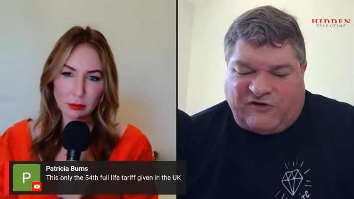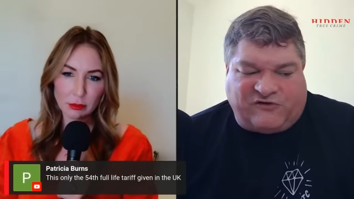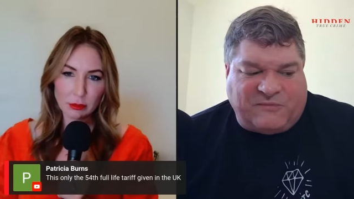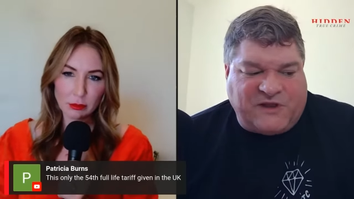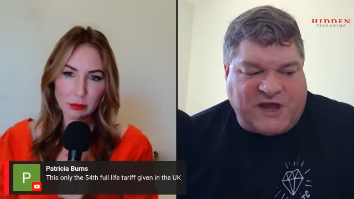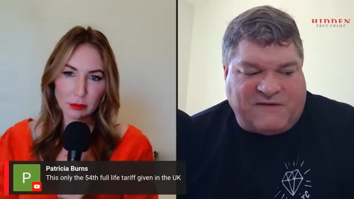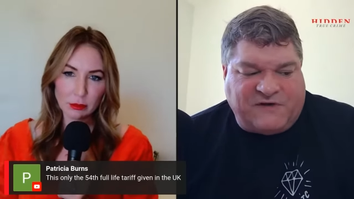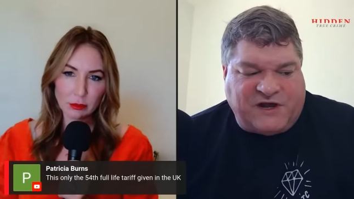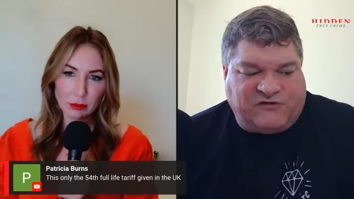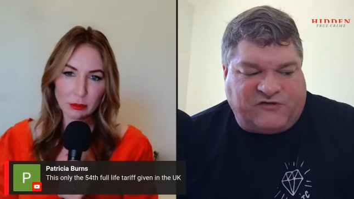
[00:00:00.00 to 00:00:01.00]
Speaker 1: on some of the
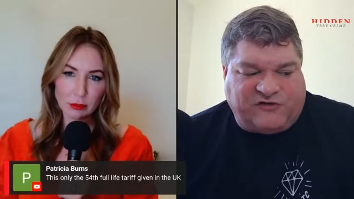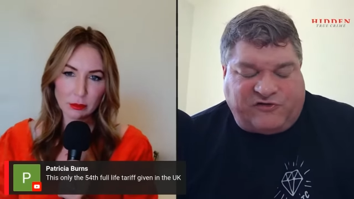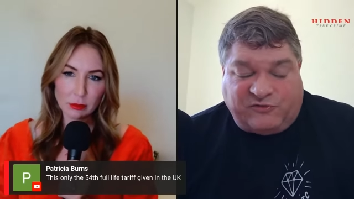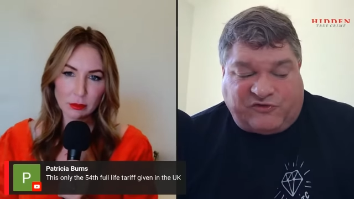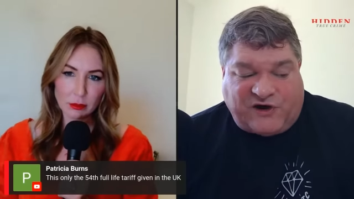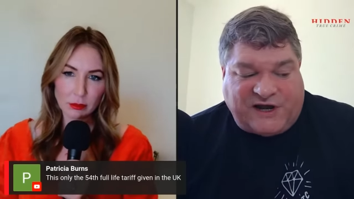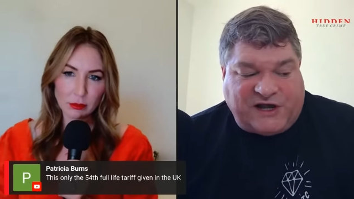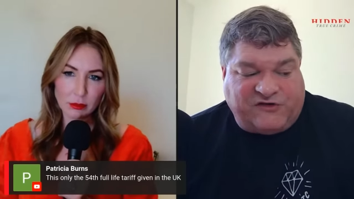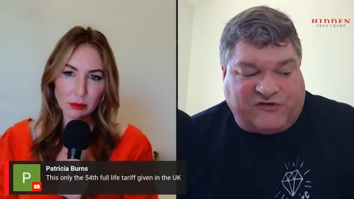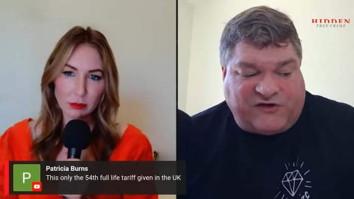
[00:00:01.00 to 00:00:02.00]
evidence, that she was trying to get
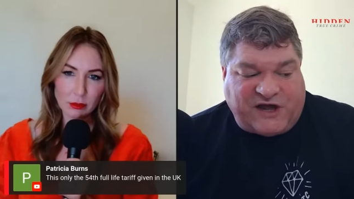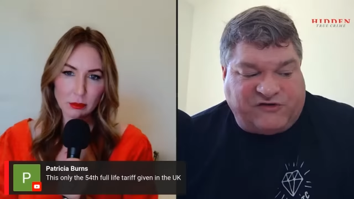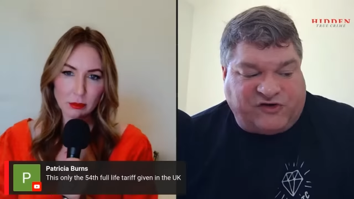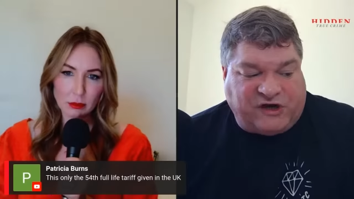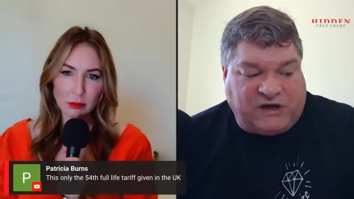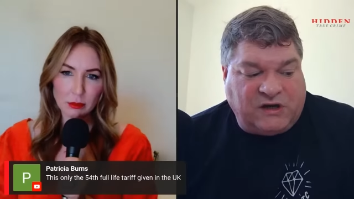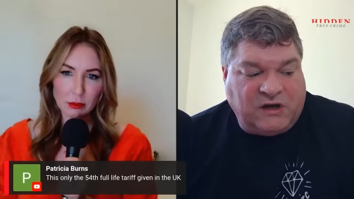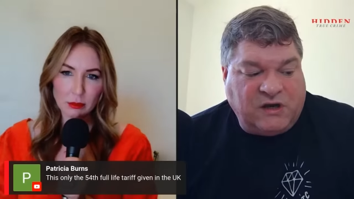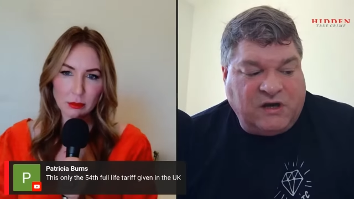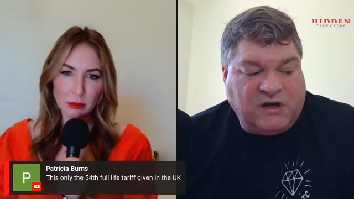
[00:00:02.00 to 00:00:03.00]
his attention.
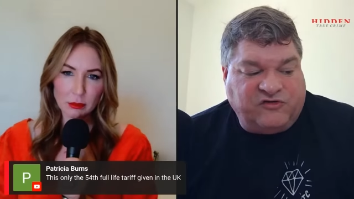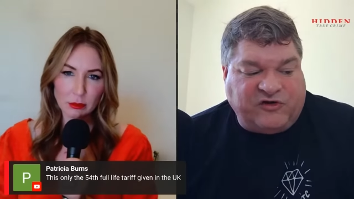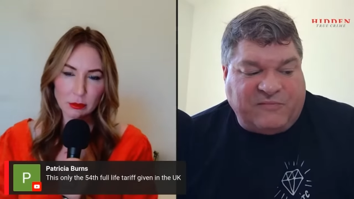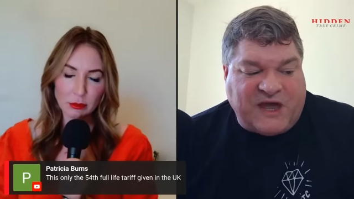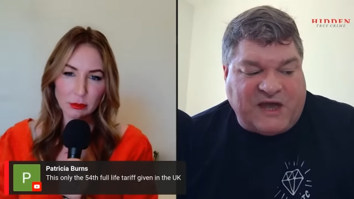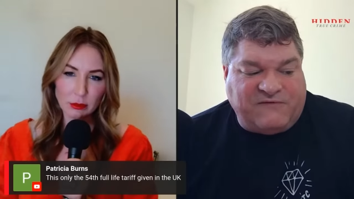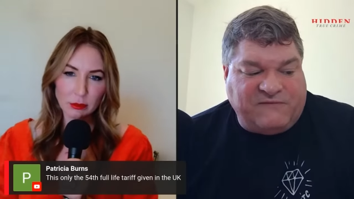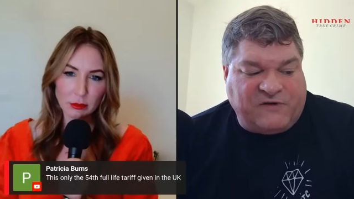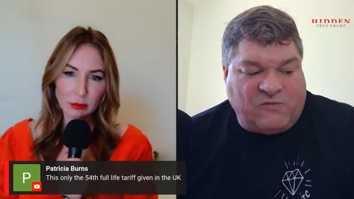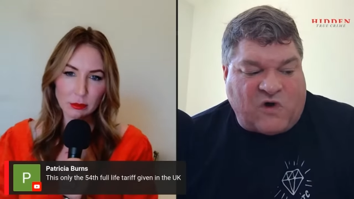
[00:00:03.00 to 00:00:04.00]
She may have
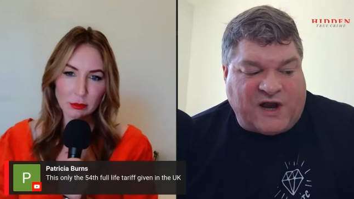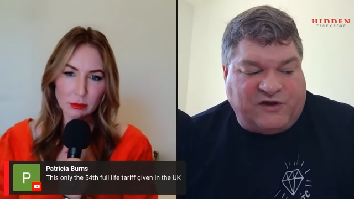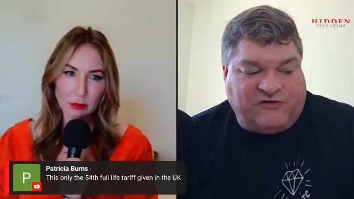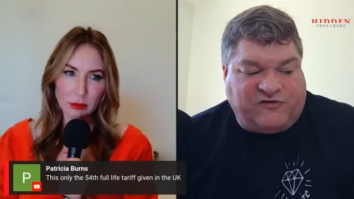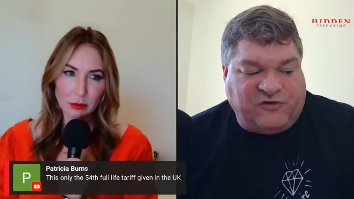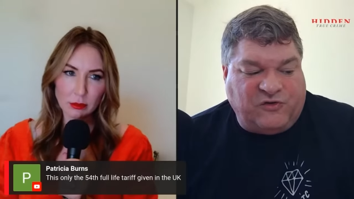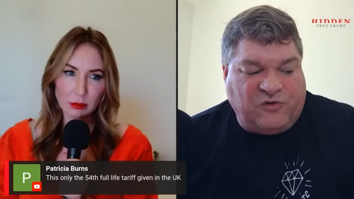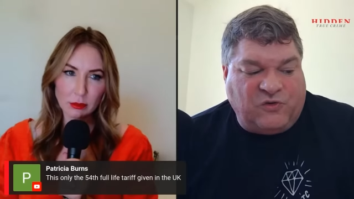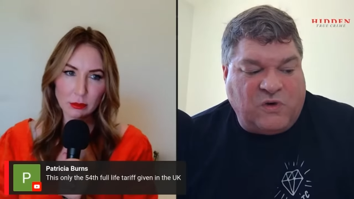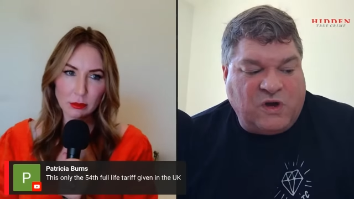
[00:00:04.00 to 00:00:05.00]
even wanted
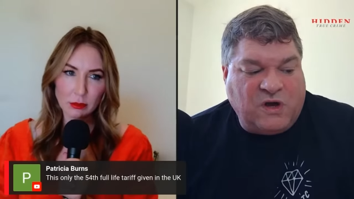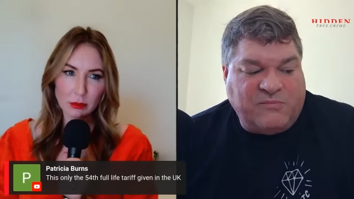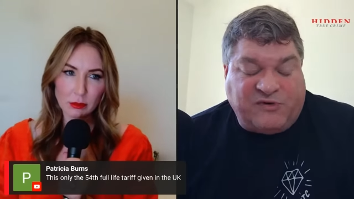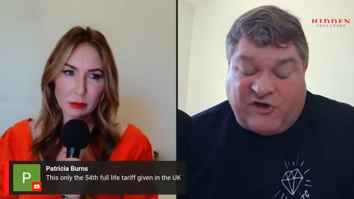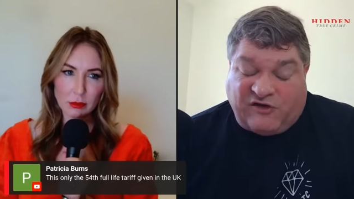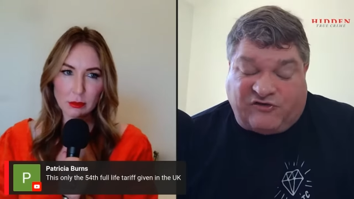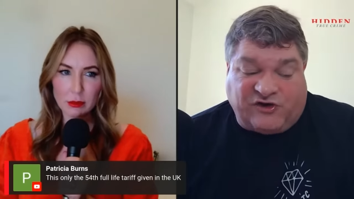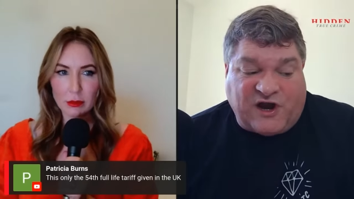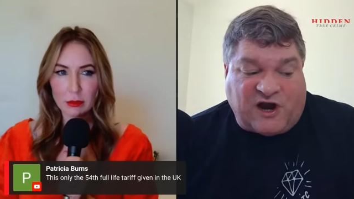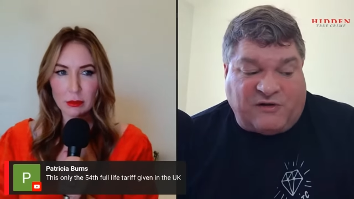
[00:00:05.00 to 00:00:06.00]
to
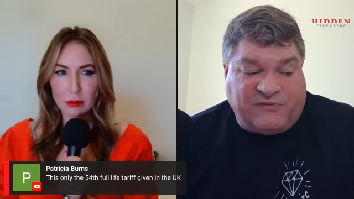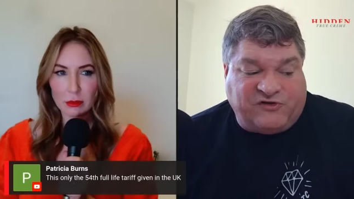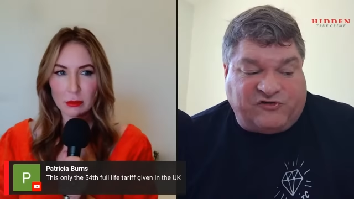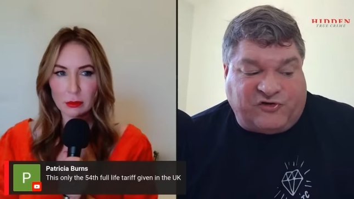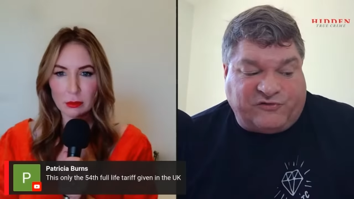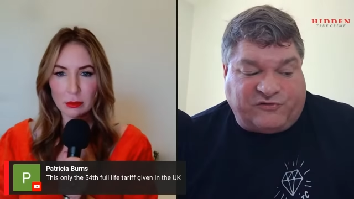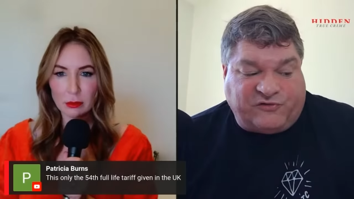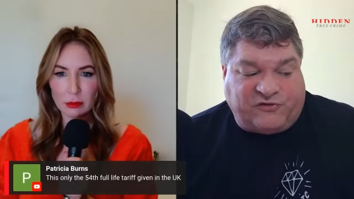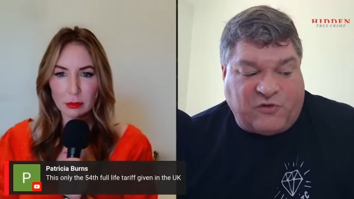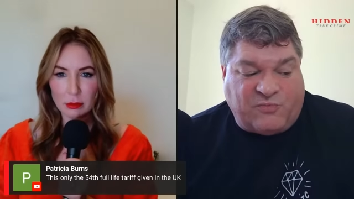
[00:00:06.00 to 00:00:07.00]
potentially harm these children
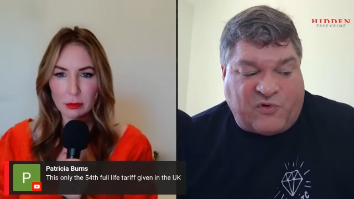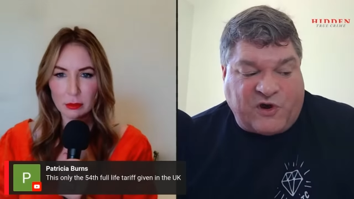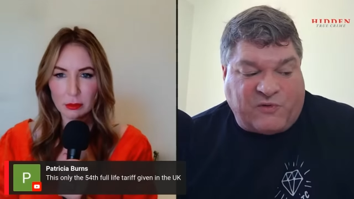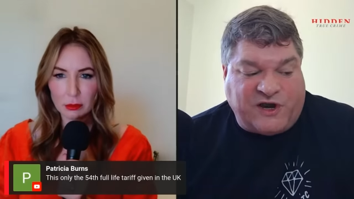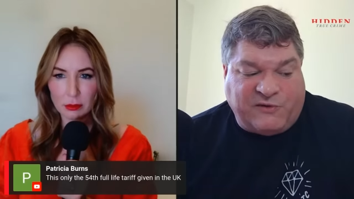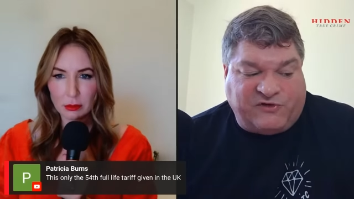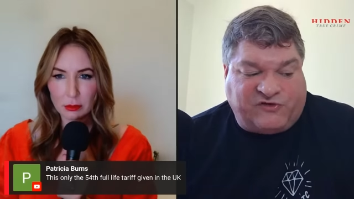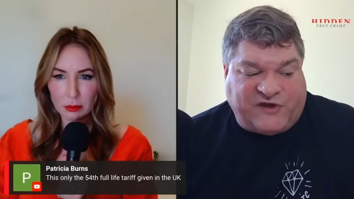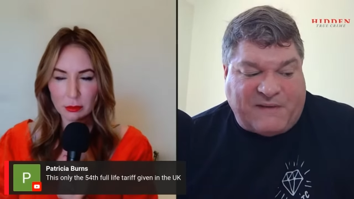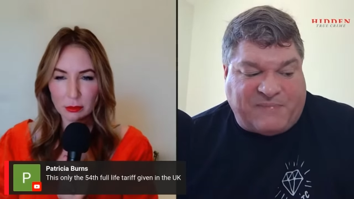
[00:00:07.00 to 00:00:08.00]
to a point where he would
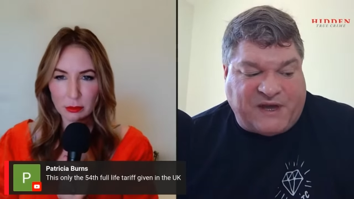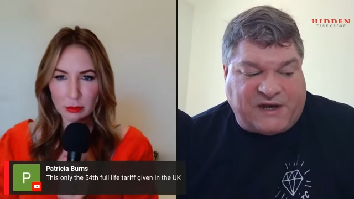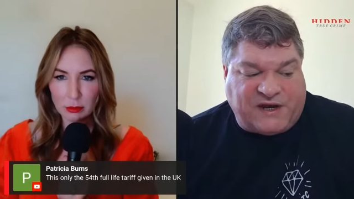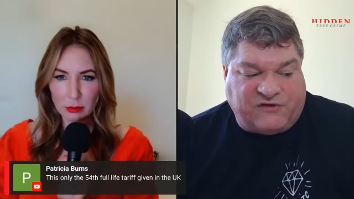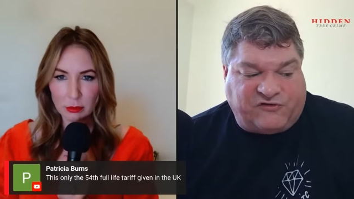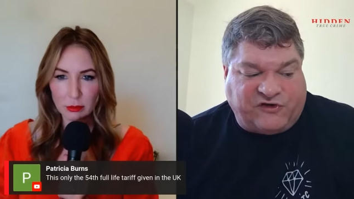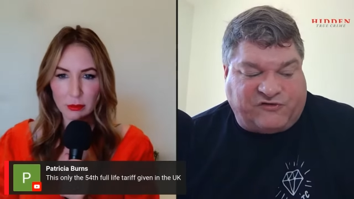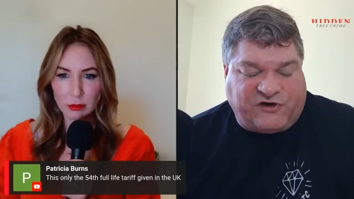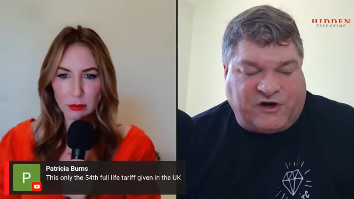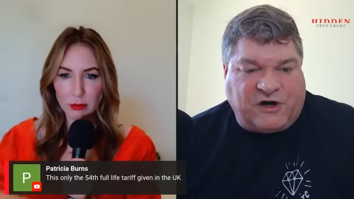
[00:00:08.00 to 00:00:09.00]
step in and assist
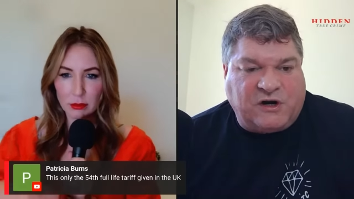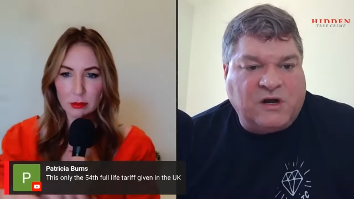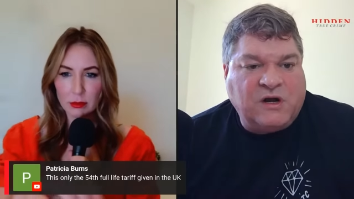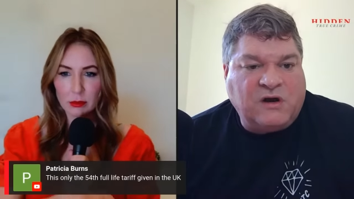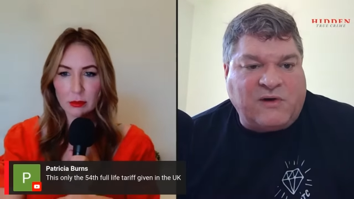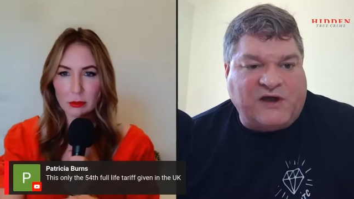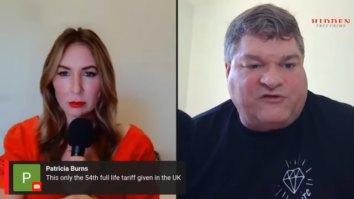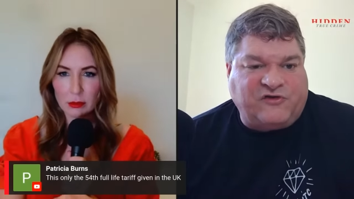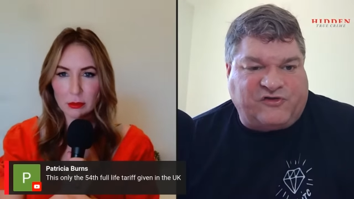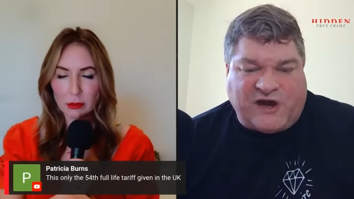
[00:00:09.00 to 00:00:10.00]
her, right?
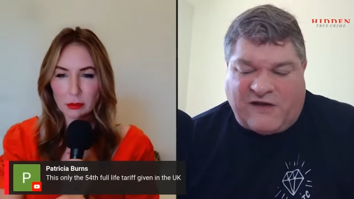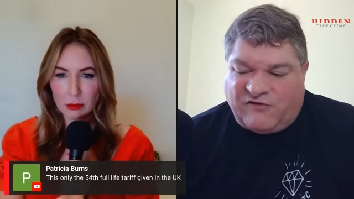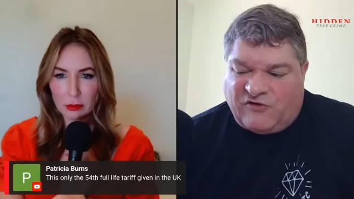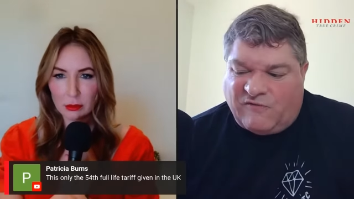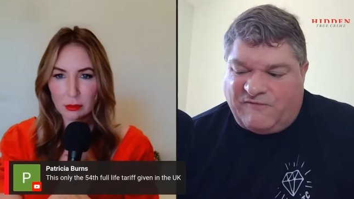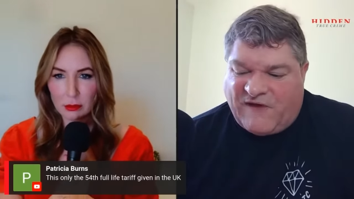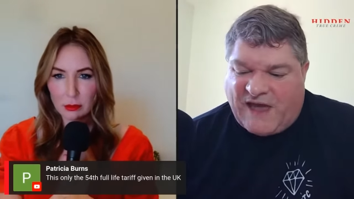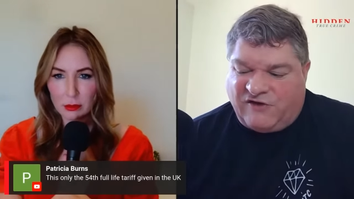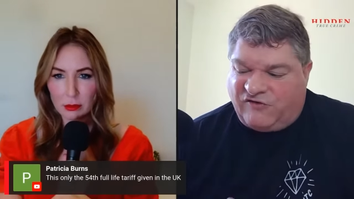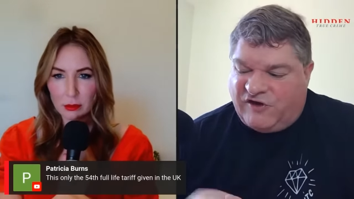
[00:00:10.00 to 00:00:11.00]
So she had this whole
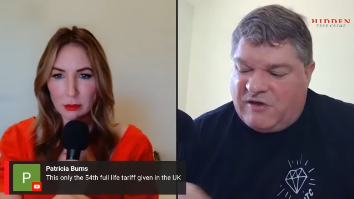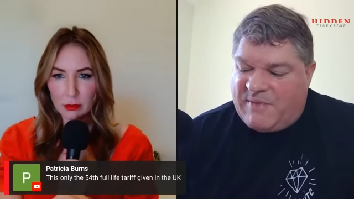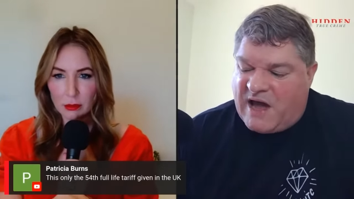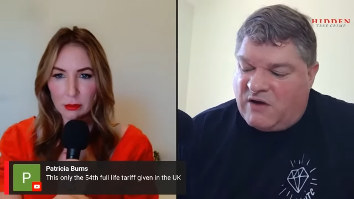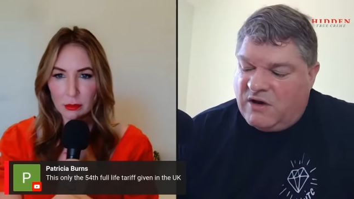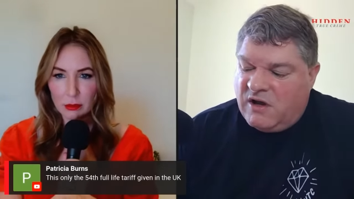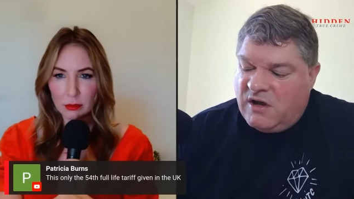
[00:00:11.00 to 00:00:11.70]
fantasy about